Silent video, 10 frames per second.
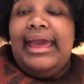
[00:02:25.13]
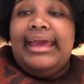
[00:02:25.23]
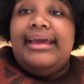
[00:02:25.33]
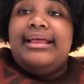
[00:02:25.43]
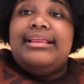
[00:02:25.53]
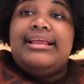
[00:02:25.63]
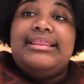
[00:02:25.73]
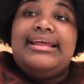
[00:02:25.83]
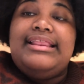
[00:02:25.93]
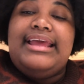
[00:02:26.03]
And
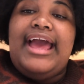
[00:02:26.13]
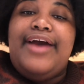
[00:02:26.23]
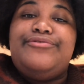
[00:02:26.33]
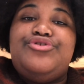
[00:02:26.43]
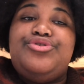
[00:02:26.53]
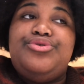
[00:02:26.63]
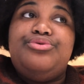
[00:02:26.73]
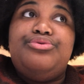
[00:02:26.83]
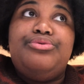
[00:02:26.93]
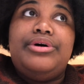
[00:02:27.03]
then they have
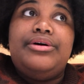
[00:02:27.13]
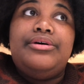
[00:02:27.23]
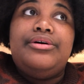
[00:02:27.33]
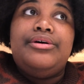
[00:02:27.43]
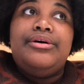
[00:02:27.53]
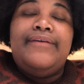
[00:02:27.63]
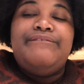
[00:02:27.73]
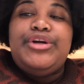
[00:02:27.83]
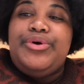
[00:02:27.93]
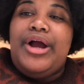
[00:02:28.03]
to
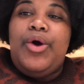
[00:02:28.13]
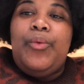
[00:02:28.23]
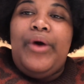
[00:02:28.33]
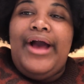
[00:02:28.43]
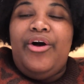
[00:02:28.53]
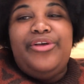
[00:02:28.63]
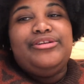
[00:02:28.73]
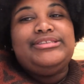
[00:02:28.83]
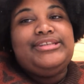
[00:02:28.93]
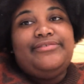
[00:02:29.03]
figure out why all
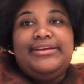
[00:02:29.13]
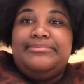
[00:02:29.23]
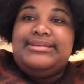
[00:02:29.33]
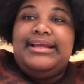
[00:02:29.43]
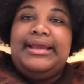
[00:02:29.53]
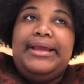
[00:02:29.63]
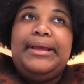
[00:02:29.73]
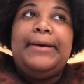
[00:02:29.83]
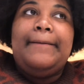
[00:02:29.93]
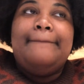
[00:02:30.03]
their stuff keeps
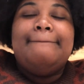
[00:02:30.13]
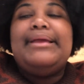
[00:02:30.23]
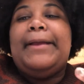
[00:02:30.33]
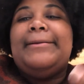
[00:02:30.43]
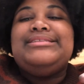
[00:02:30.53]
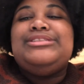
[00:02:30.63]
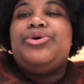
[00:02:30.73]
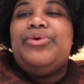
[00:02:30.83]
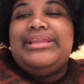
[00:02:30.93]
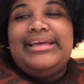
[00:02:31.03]
getting, like,
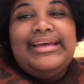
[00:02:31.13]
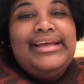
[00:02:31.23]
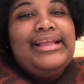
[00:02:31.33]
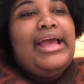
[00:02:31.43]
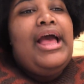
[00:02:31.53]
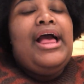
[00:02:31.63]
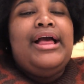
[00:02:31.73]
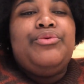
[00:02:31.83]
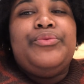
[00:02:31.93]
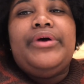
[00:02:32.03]
stolen,
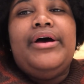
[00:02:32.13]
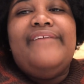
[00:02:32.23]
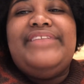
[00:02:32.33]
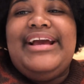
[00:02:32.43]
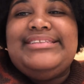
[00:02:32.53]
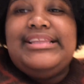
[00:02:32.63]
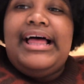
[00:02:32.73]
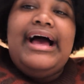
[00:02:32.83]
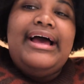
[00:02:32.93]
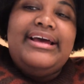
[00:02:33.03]

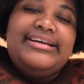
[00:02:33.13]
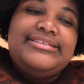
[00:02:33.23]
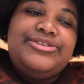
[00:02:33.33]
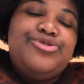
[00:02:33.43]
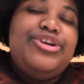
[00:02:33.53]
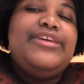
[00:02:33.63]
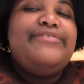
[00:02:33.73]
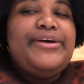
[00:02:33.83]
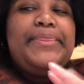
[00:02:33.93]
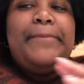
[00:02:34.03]
vandalized. They're trying to
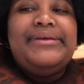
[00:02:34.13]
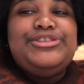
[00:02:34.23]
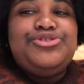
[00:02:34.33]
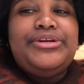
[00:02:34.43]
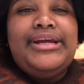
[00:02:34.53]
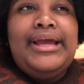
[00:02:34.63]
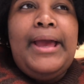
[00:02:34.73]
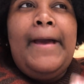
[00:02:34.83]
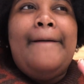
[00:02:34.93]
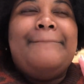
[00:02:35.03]
figure out the mystery.
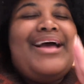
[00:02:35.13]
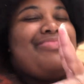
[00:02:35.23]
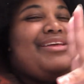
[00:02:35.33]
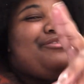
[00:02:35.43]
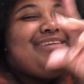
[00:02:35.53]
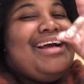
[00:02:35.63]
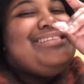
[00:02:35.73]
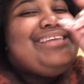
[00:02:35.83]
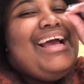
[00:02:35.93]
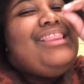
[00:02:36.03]
But I think there's, like, a
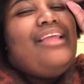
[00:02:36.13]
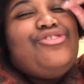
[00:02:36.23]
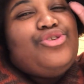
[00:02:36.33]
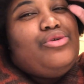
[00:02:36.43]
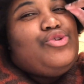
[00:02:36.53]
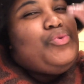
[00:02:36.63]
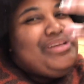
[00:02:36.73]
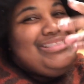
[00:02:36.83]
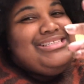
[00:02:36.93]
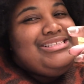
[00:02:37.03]
psychological
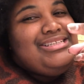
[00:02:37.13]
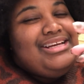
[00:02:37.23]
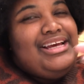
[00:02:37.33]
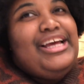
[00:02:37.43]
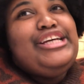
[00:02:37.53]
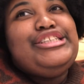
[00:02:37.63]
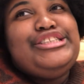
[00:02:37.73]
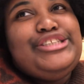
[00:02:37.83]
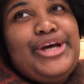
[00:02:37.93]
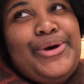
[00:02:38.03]
twist.
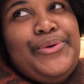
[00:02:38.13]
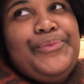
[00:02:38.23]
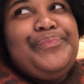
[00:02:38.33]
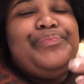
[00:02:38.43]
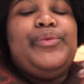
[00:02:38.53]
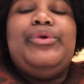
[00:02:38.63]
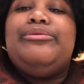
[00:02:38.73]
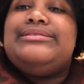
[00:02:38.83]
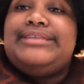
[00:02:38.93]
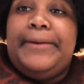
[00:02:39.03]
So, we
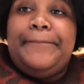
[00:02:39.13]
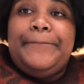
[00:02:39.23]
will see.